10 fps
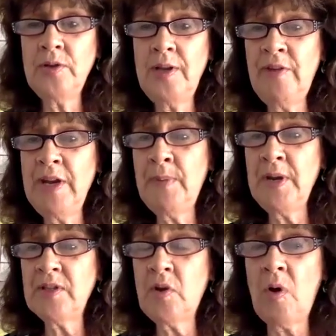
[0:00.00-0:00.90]
If
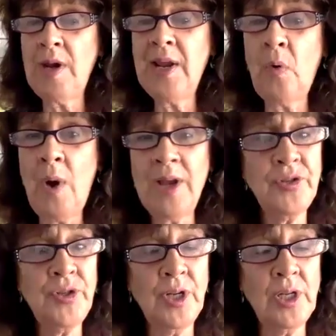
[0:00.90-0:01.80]
anybody's got any
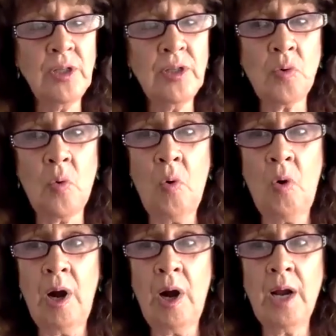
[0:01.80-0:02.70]
questions
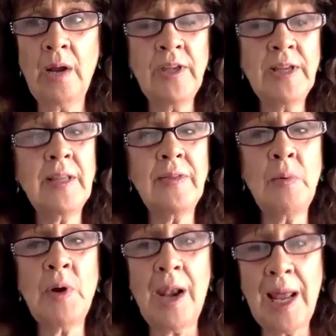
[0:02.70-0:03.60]
or things that
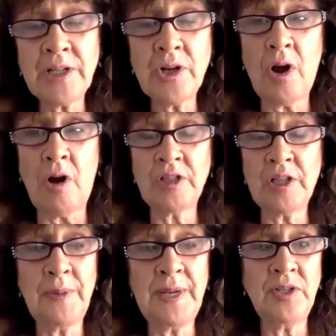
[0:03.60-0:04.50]
they would like to ask
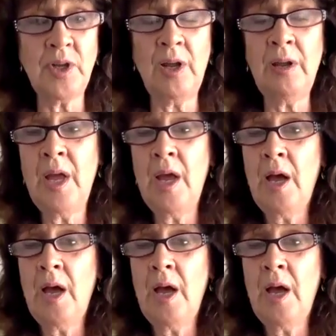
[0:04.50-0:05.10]
Peter,